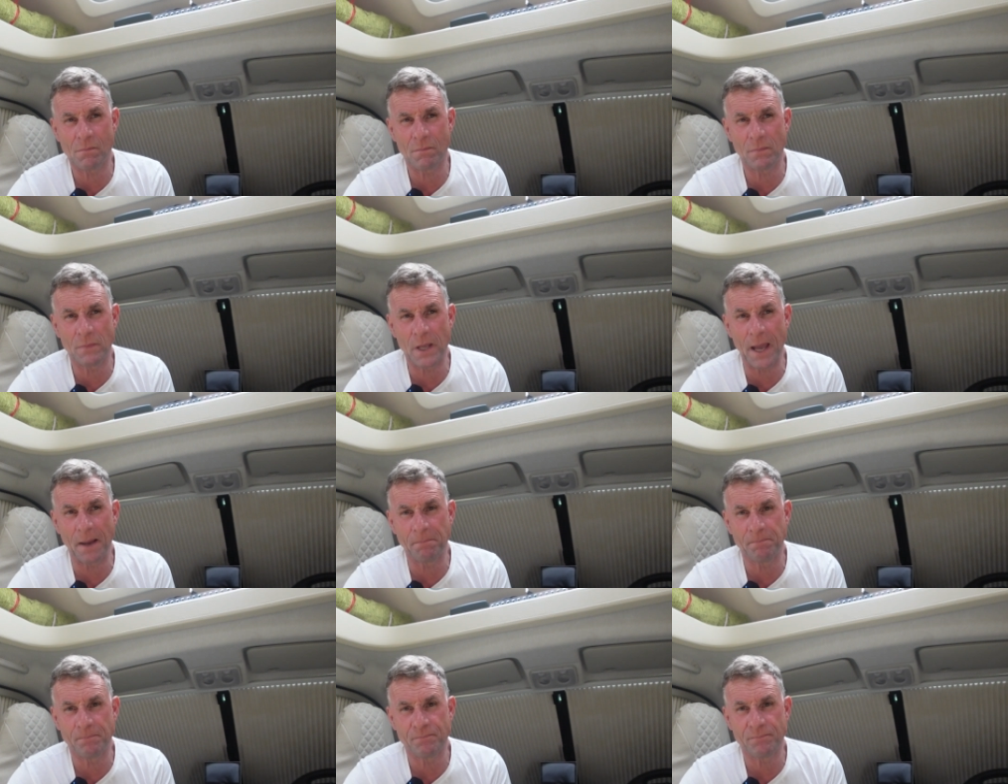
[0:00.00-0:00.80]

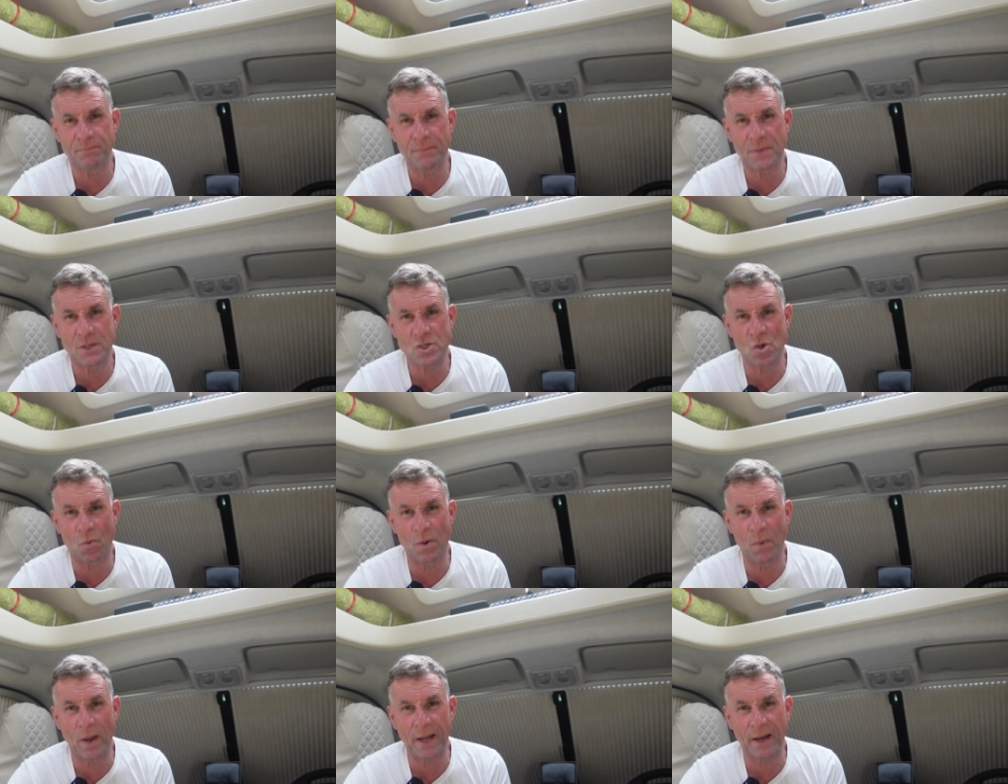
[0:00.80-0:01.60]
yeah, so
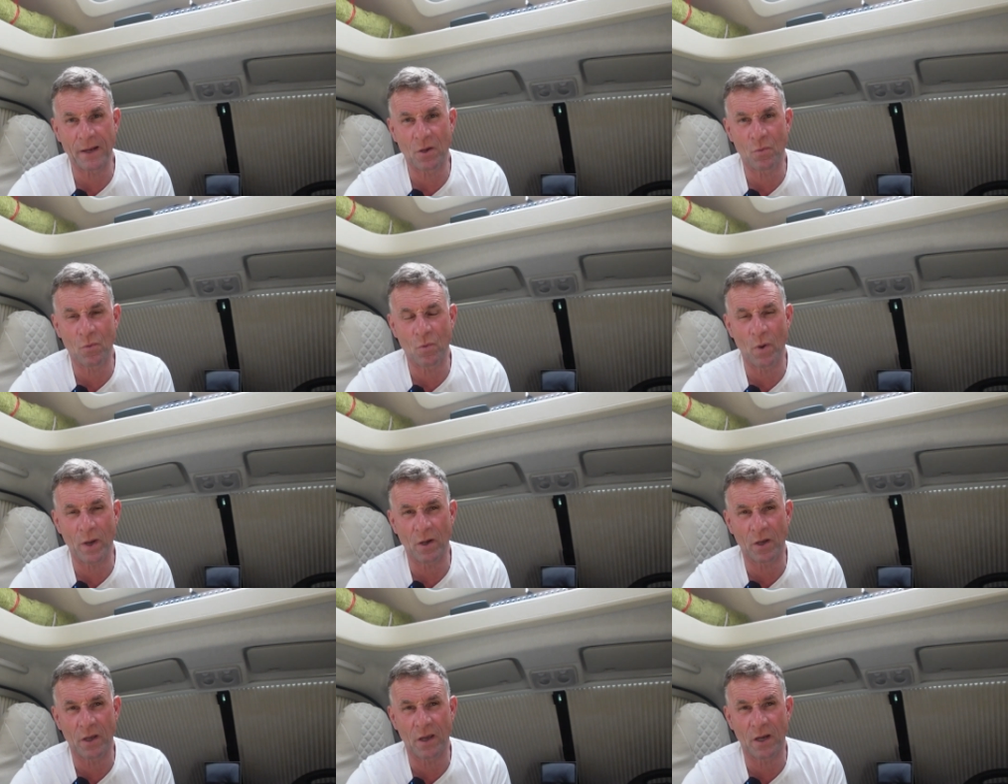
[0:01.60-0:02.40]
we went and had a
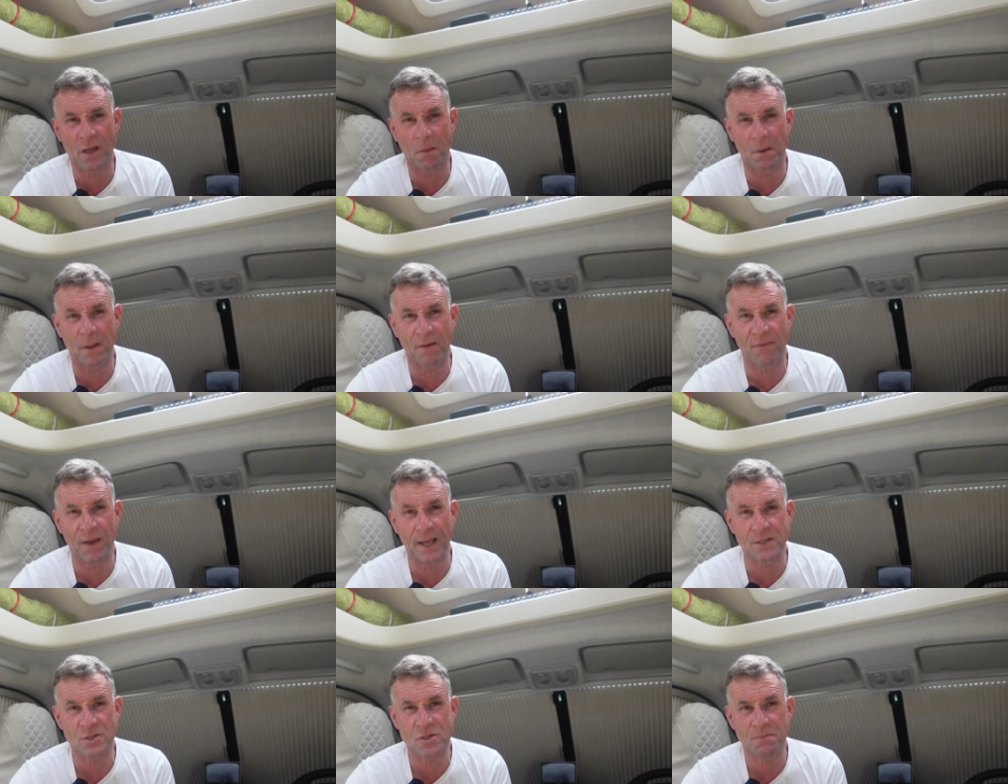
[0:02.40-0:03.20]
quick look at a couple of their
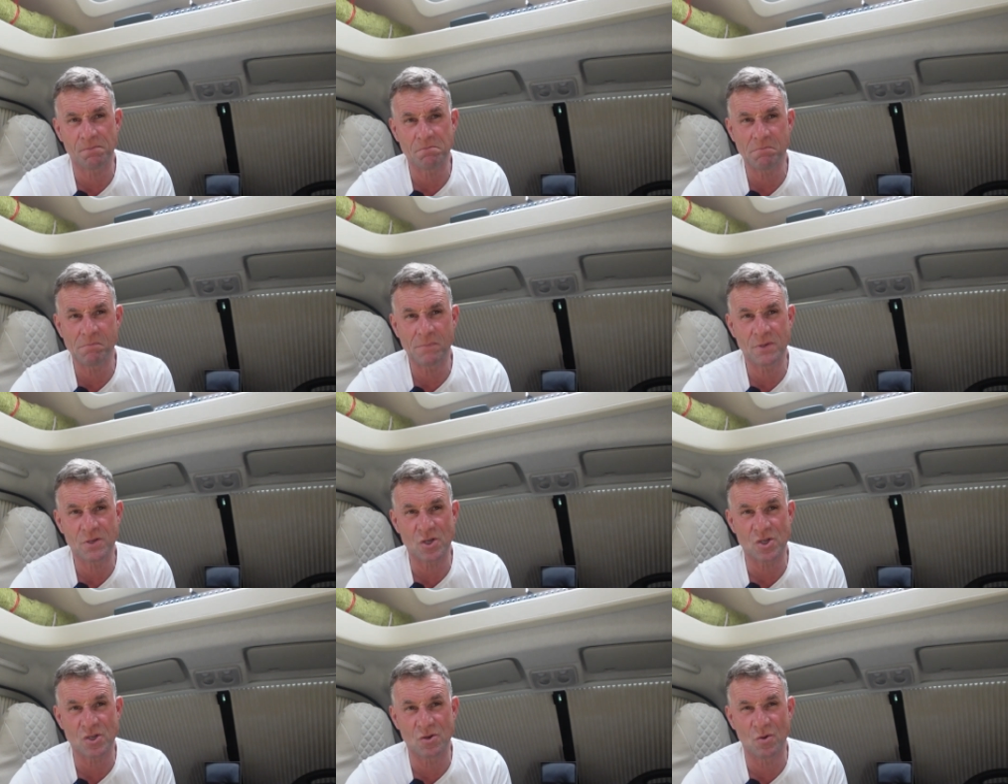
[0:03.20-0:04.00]
vans
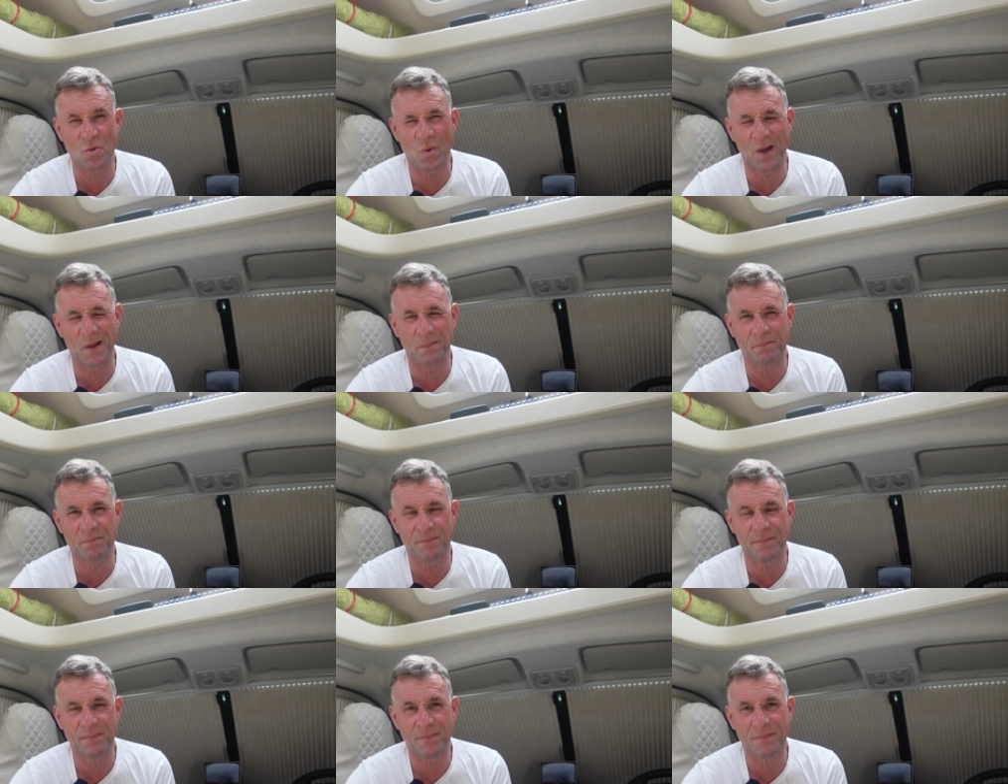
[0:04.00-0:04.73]
just to